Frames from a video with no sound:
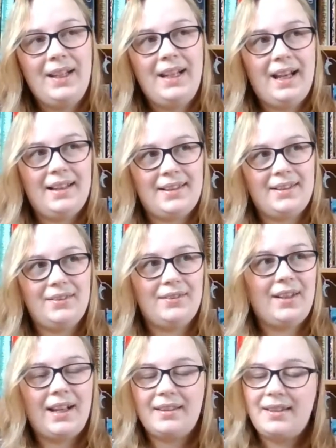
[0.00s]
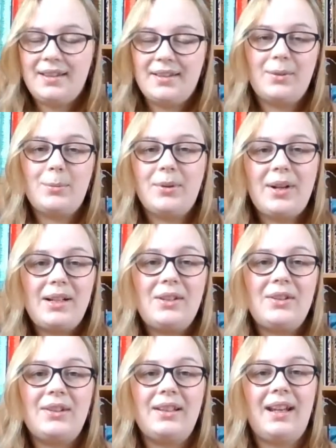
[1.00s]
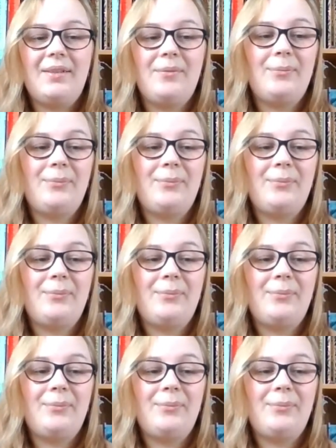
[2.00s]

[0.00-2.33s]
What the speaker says: he hasn't had this operation yet.